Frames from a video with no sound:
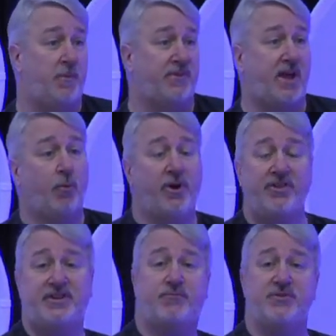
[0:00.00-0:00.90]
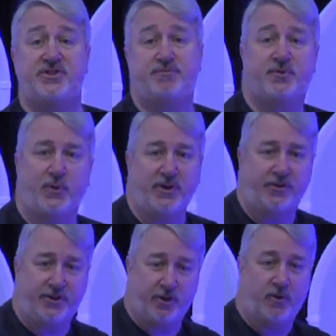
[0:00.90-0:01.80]
Okay, what are the differences between the
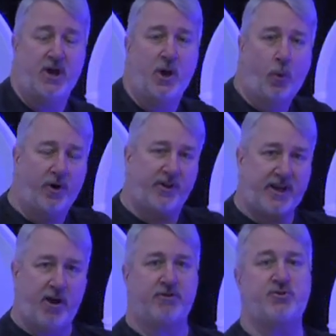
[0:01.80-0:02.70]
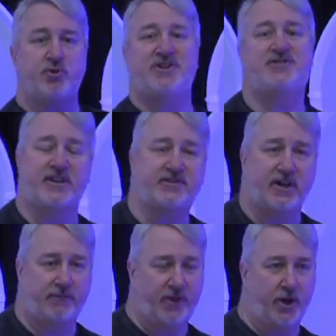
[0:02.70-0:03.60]
two? What are the characteristics
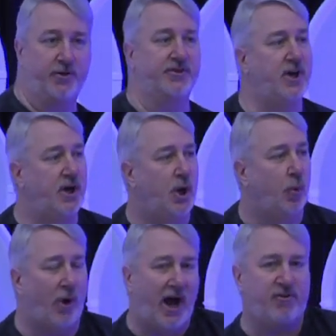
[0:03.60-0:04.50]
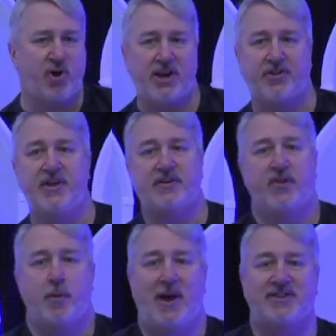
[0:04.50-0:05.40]
of those? Well, I try to think of
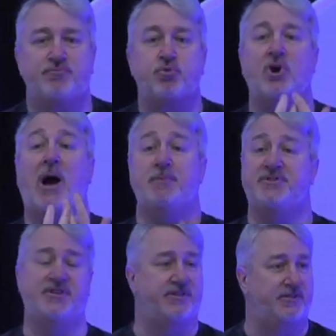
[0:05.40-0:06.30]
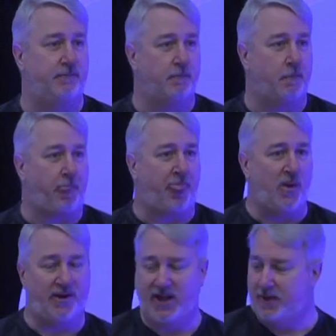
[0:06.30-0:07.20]
them as promises.
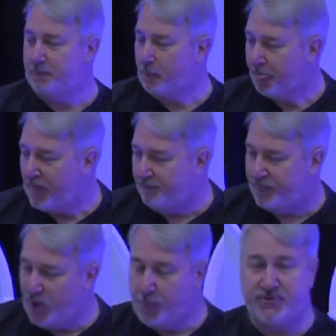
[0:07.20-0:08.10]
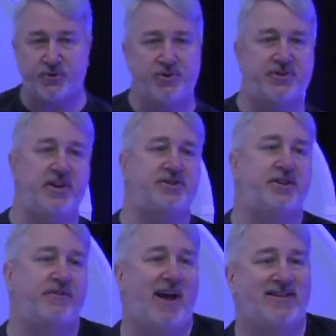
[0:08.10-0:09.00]
Okay, the open source
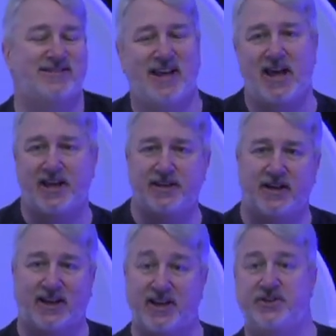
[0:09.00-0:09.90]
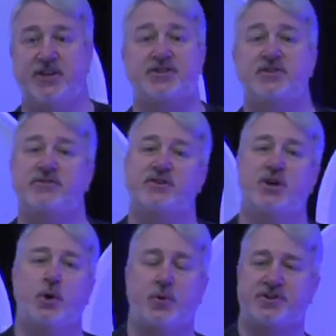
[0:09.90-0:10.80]
initiative has 10 uh, conditions
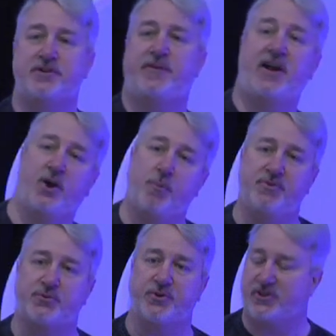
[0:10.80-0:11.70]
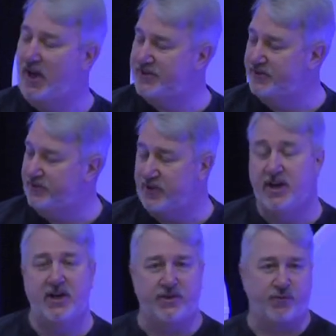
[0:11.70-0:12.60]
which define an open source license.
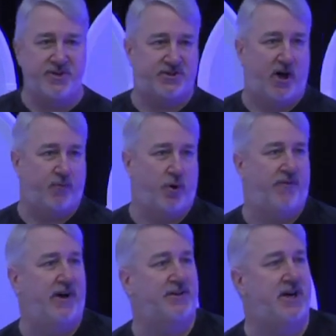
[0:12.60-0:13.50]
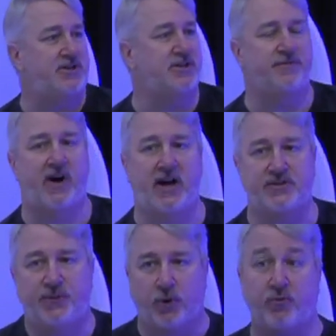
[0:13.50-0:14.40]
The Free Software Foundation
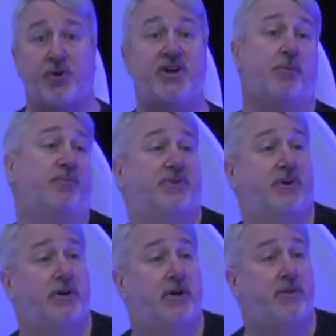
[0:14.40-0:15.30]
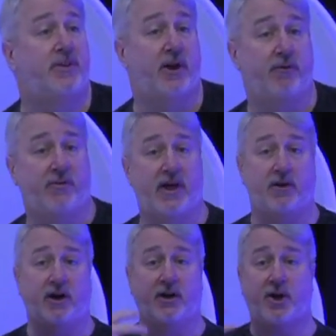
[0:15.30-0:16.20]
defines four freedoms that, a, that
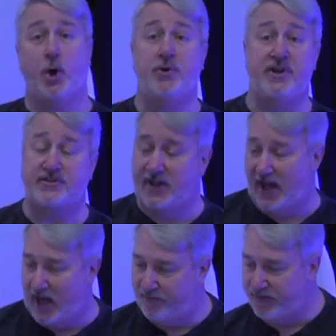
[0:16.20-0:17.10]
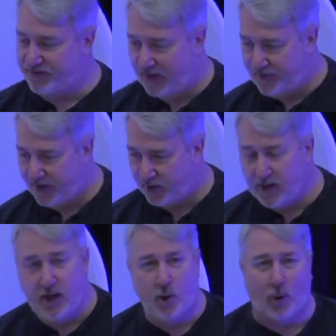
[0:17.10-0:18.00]
a, a code needs to have inside there.
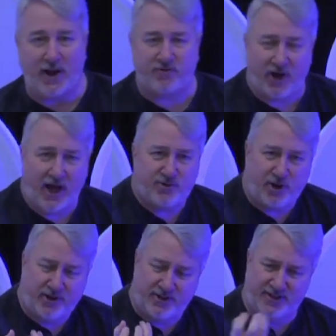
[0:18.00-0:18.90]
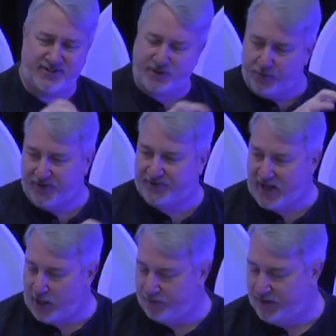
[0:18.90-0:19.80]
Well, I, I try to distill these
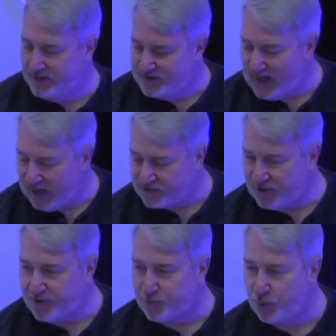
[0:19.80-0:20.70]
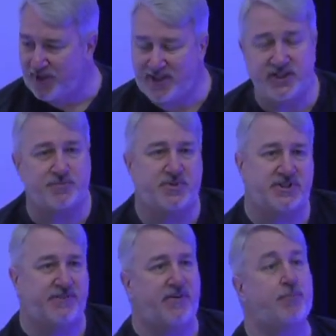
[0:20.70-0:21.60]
down to actually three
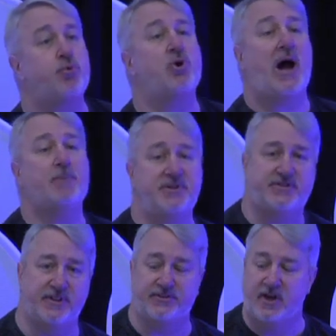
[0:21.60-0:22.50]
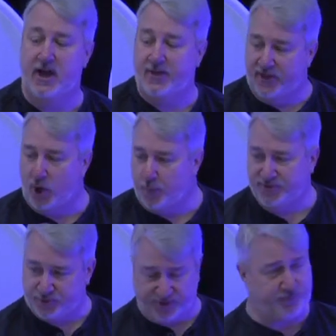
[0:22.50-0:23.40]
specific promises that
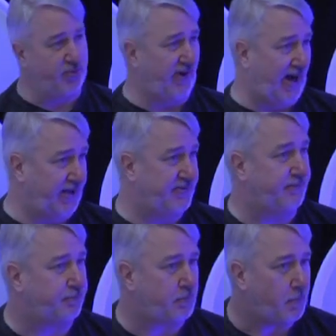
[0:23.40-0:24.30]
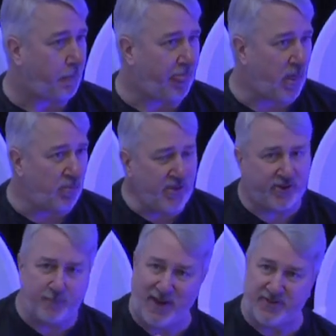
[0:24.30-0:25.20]
open source provides. Now,
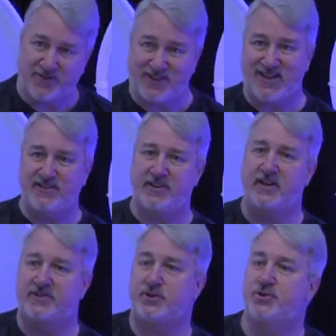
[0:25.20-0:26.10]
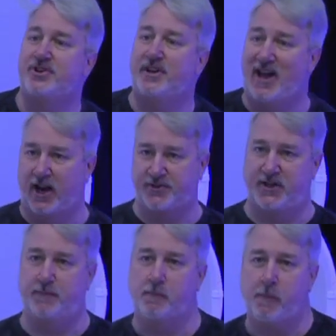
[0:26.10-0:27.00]
to make this easy, let's use an analogy.